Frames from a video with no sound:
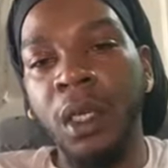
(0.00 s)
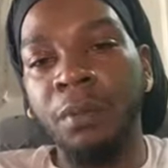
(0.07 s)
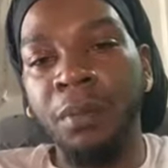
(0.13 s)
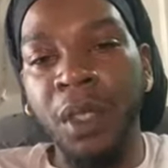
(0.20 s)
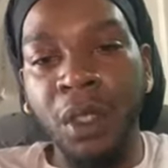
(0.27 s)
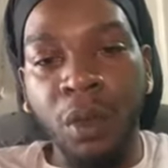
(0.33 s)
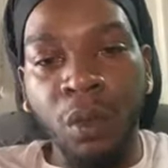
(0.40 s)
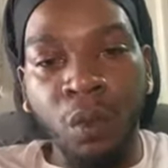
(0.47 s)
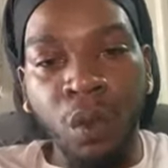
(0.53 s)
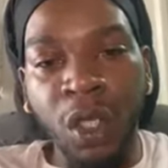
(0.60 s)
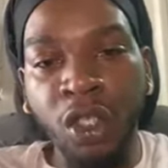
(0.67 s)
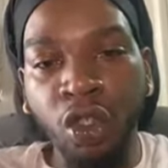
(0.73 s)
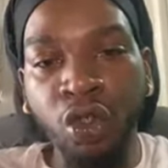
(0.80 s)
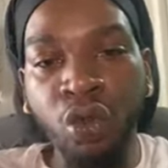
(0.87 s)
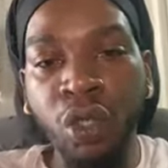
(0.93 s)
But
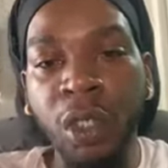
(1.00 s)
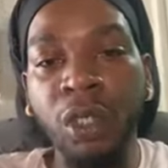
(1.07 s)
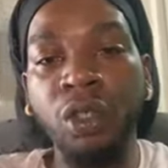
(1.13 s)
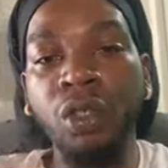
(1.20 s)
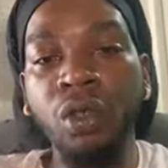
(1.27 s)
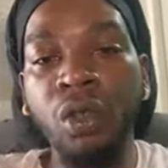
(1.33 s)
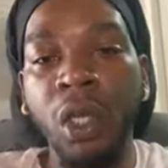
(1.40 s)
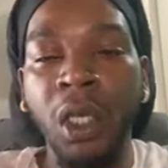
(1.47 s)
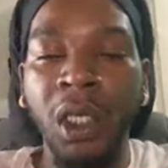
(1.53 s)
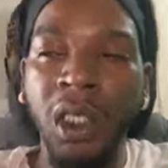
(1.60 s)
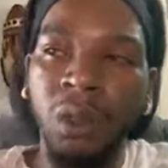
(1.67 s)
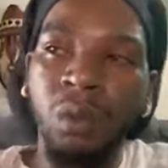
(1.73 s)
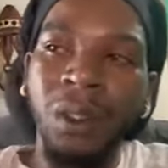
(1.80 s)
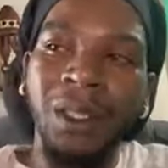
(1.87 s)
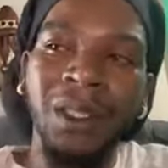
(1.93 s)
what you can do
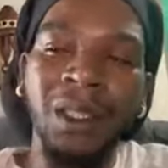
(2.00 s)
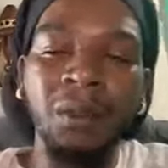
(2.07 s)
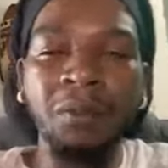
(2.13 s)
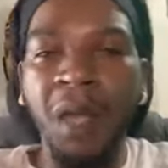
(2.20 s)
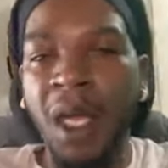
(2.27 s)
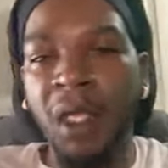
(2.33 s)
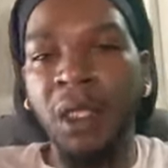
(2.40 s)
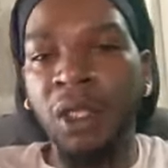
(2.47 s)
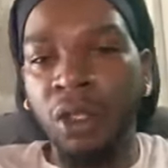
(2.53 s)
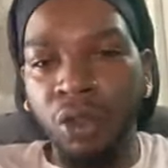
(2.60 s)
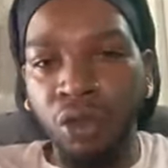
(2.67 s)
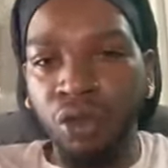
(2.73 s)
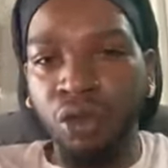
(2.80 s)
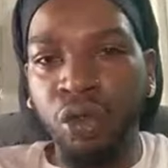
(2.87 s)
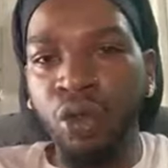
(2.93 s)
is what somebody
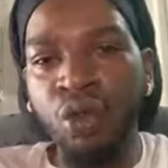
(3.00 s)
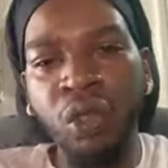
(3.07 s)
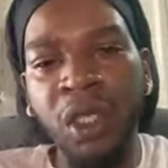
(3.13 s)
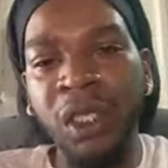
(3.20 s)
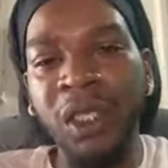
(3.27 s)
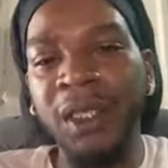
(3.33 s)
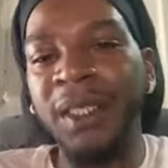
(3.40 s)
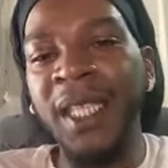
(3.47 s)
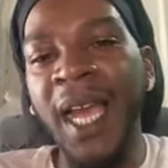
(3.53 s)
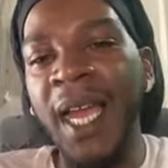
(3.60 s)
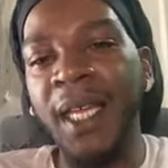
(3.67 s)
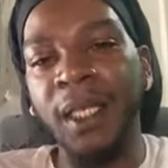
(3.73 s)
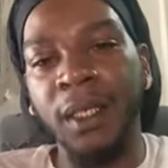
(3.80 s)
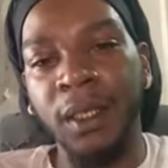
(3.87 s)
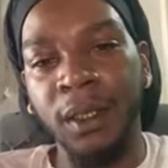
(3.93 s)
truly
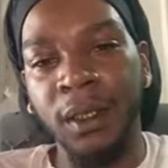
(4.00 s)
desires.